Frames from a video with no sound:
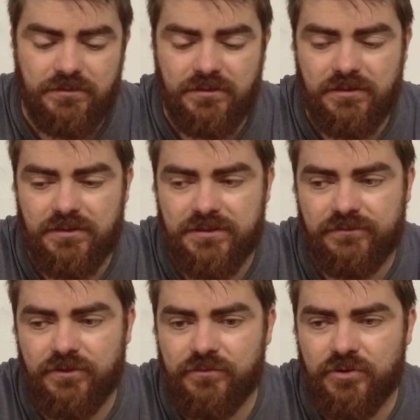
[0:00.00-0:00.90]
And
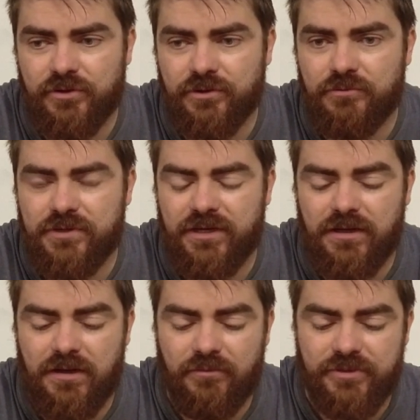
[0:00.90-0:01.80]
if you've got an old
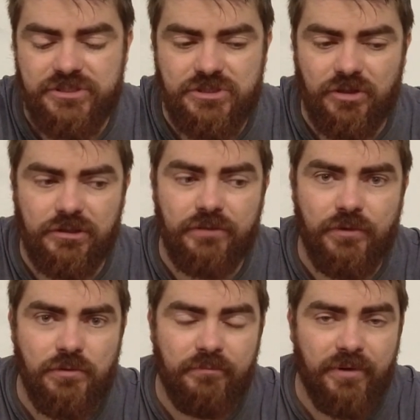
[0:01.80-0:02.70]
car which has got a lot of
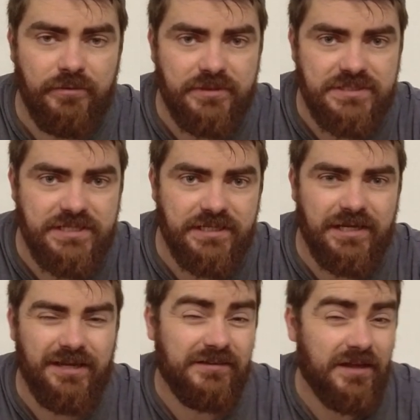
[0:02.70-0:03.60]
old components in it
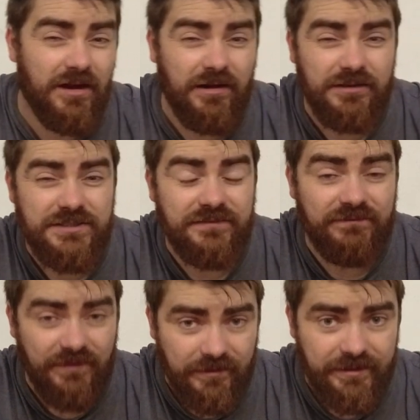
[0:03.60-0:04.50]
and they're hard to
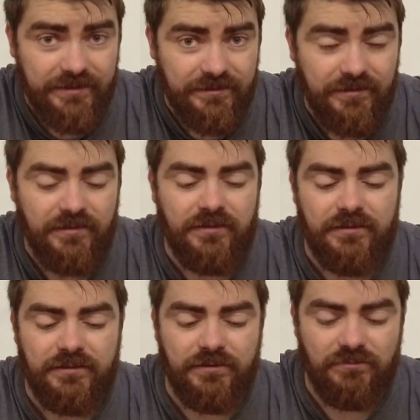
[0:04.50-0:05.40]
find,
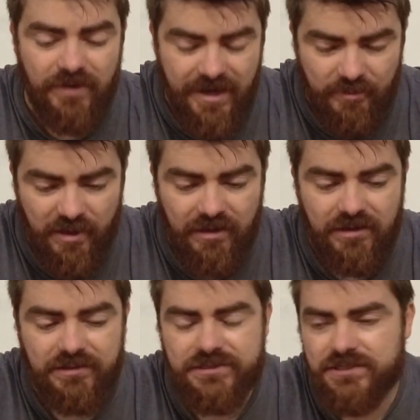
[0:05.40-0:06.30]
they're rare
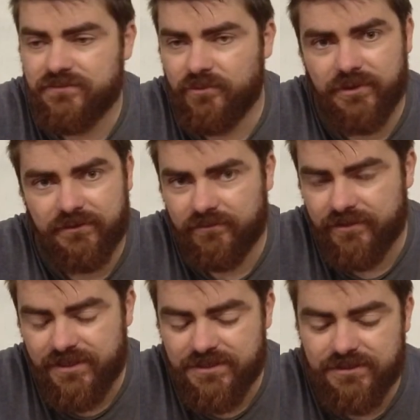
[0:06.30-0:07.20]
parts for whatever
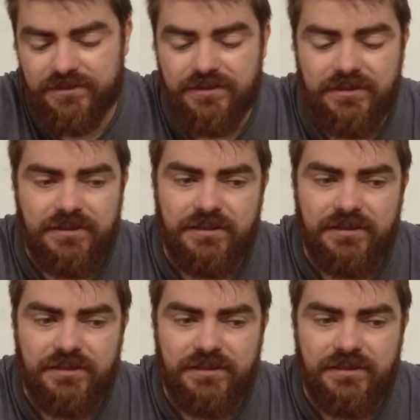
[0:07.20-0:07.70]
reason,